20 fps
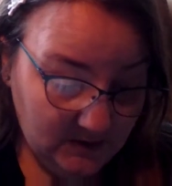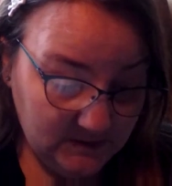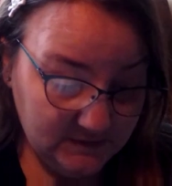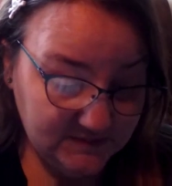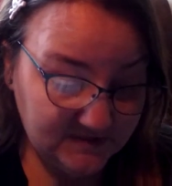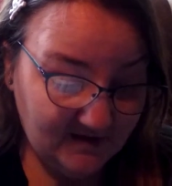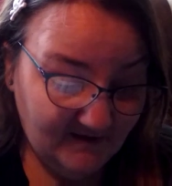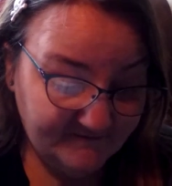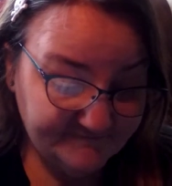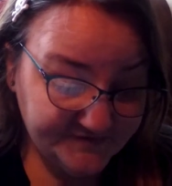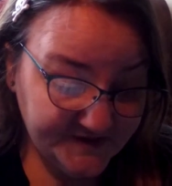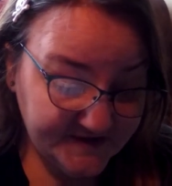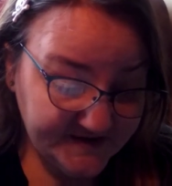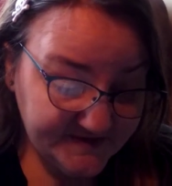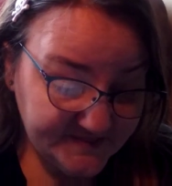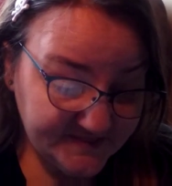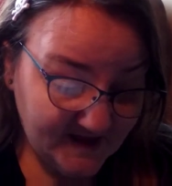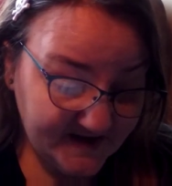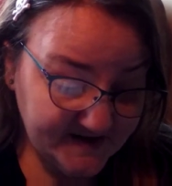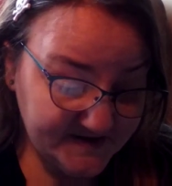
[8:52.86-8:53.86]
Lovely
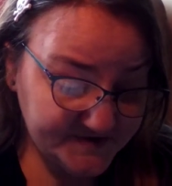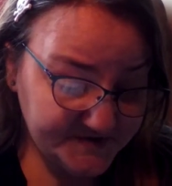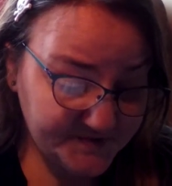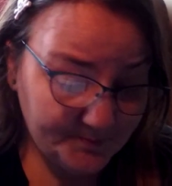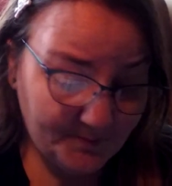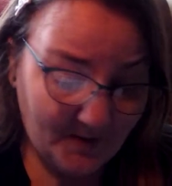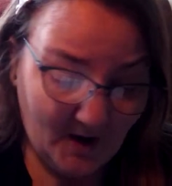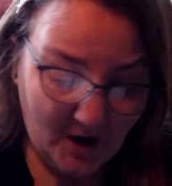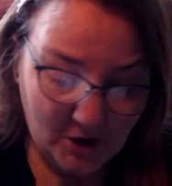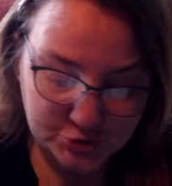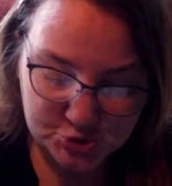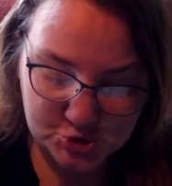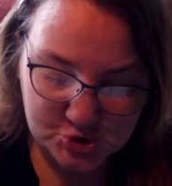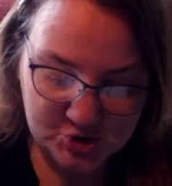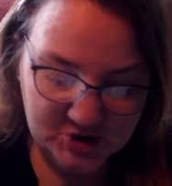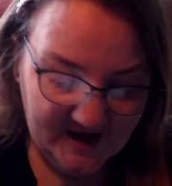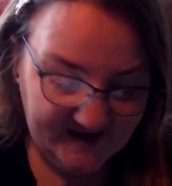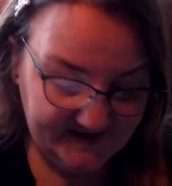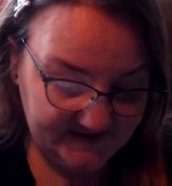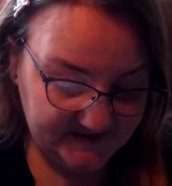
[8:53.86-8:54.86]
lace
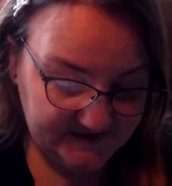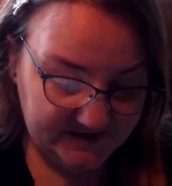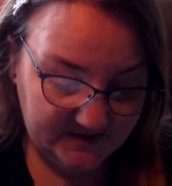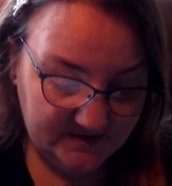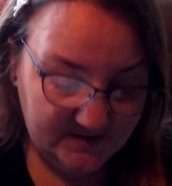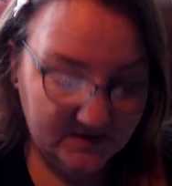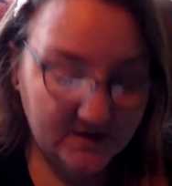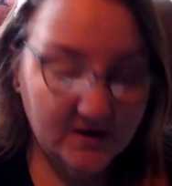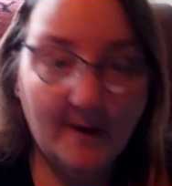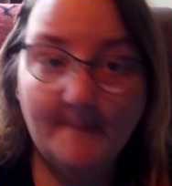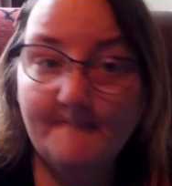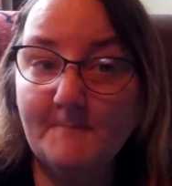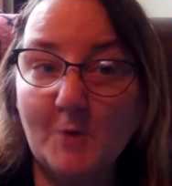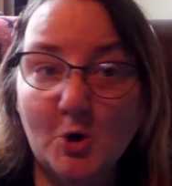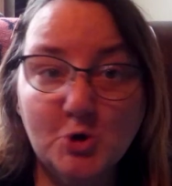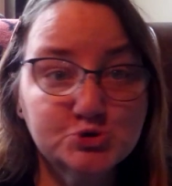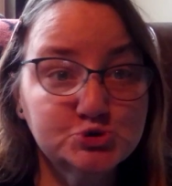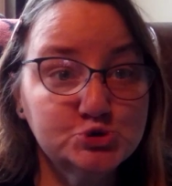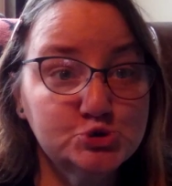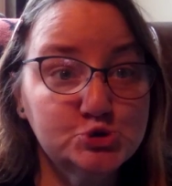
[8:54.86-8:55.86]
ponchette.
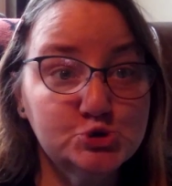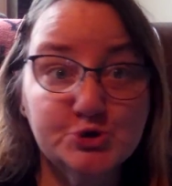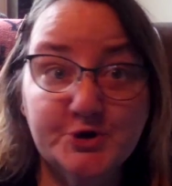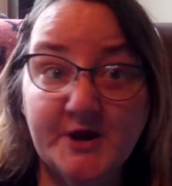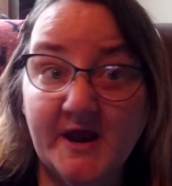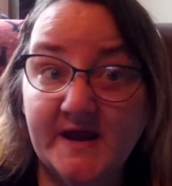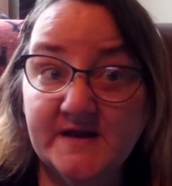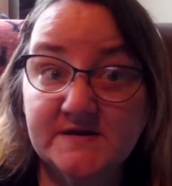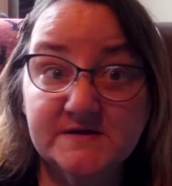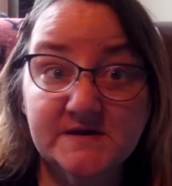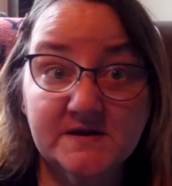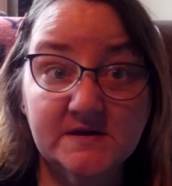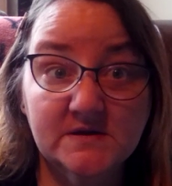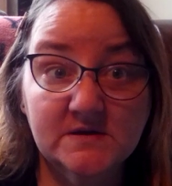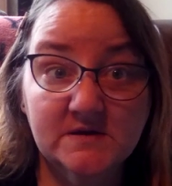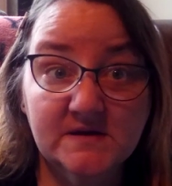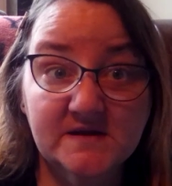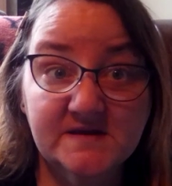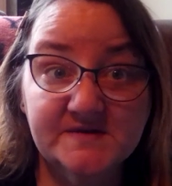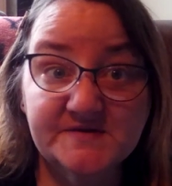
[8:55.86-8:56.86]
Ponchette.
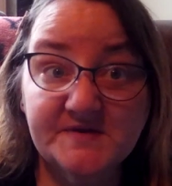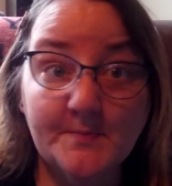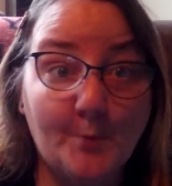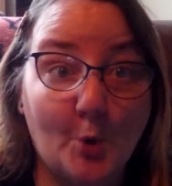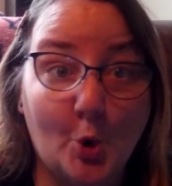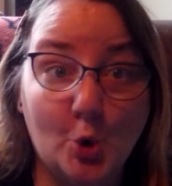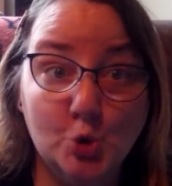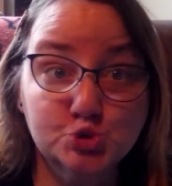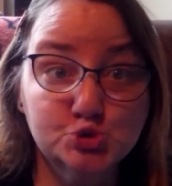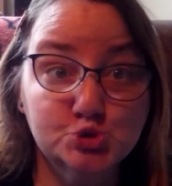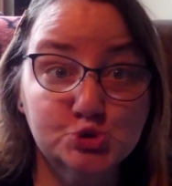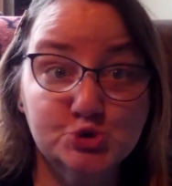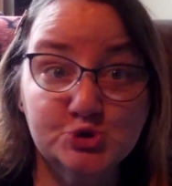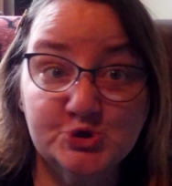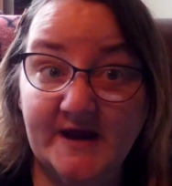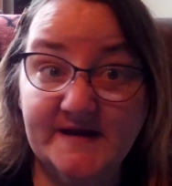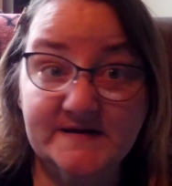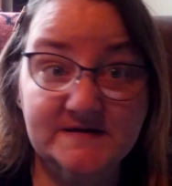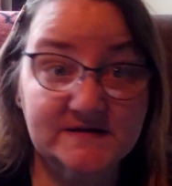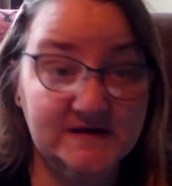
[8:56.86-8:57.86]
It's a
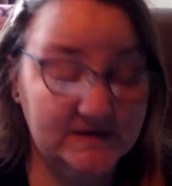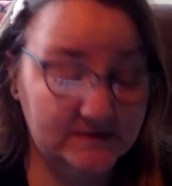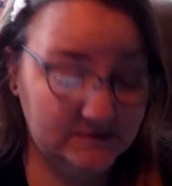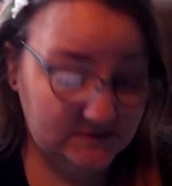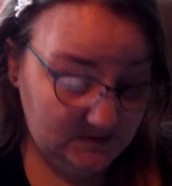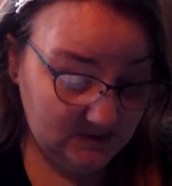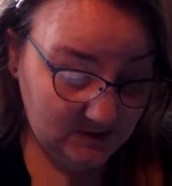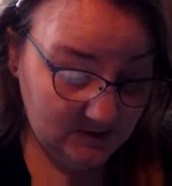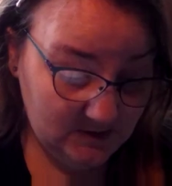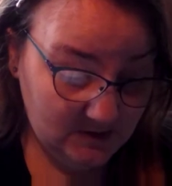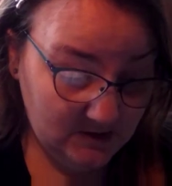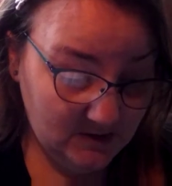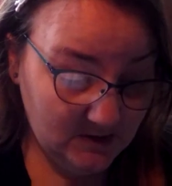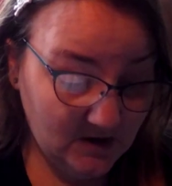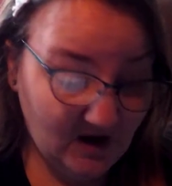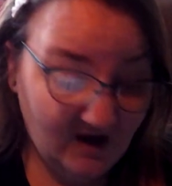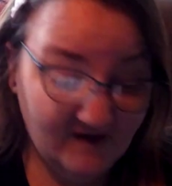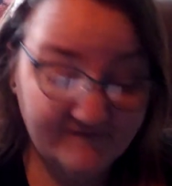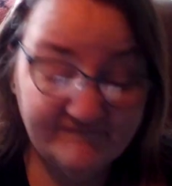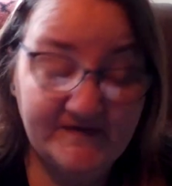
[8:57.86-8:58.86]
ponchette.
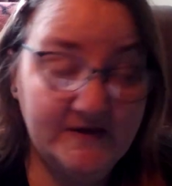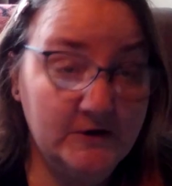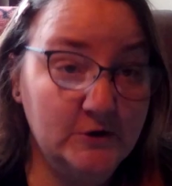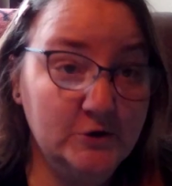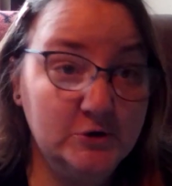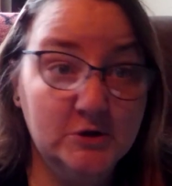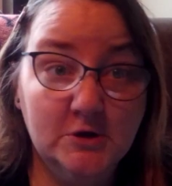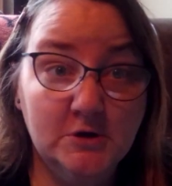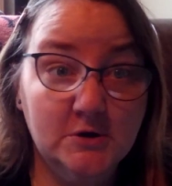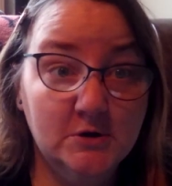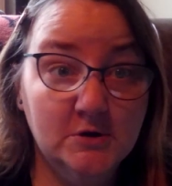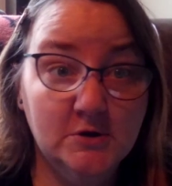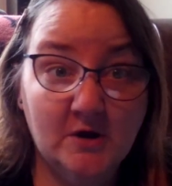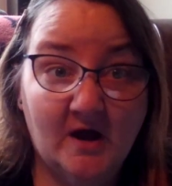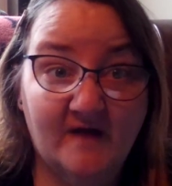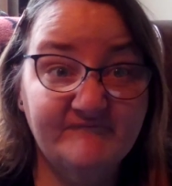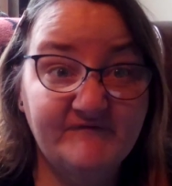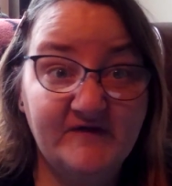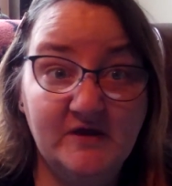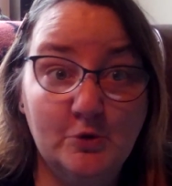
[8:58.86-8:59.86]
I
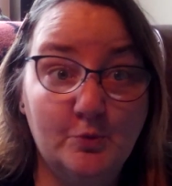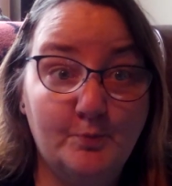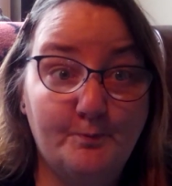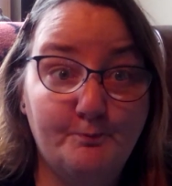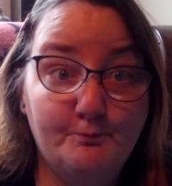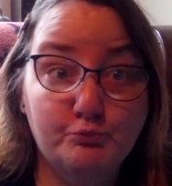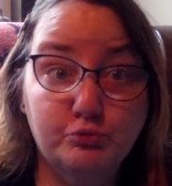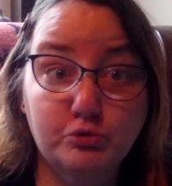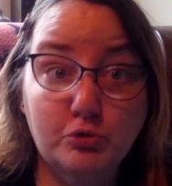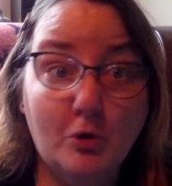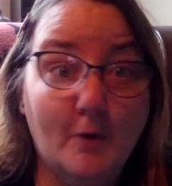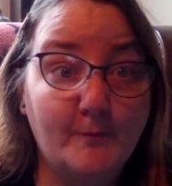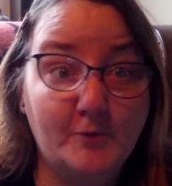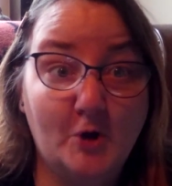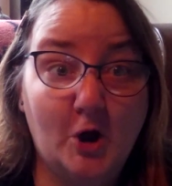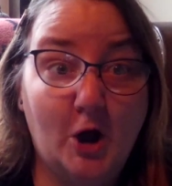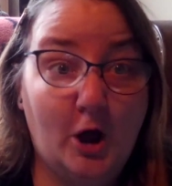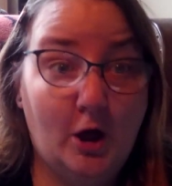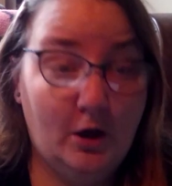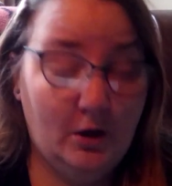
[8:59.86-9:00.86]
feel
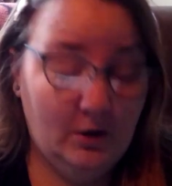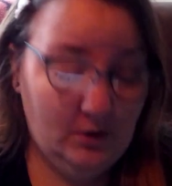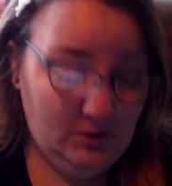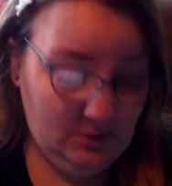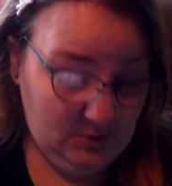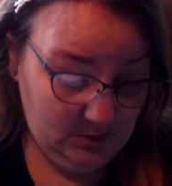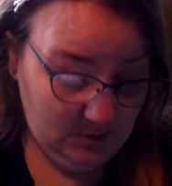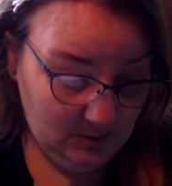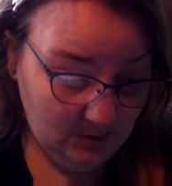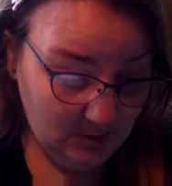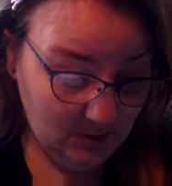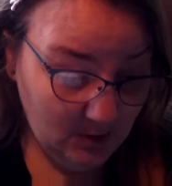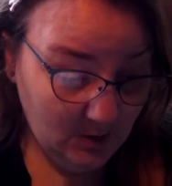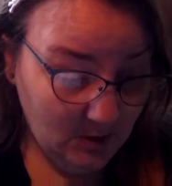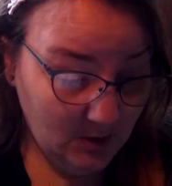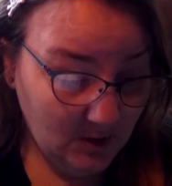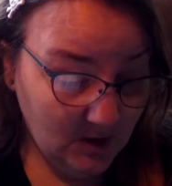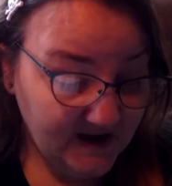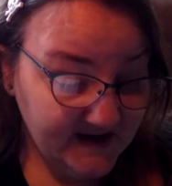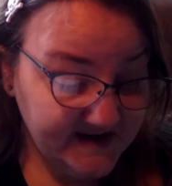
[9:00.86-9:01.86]
proper.
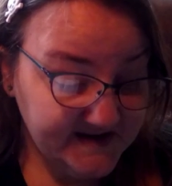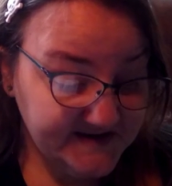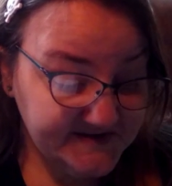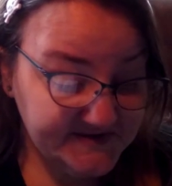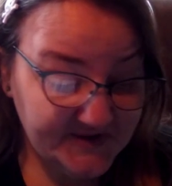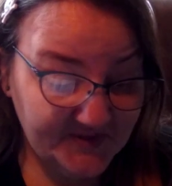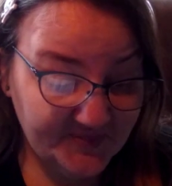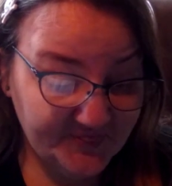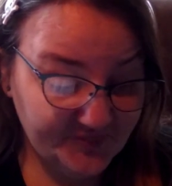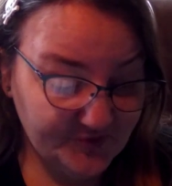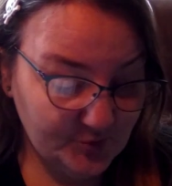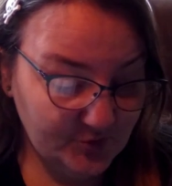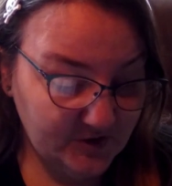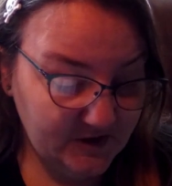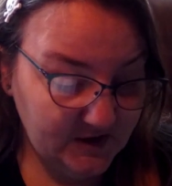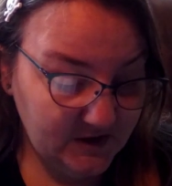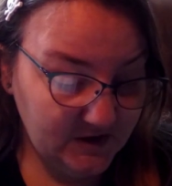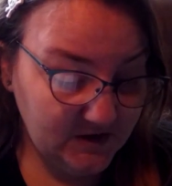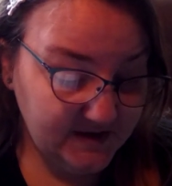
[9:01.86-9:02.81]
It's a 3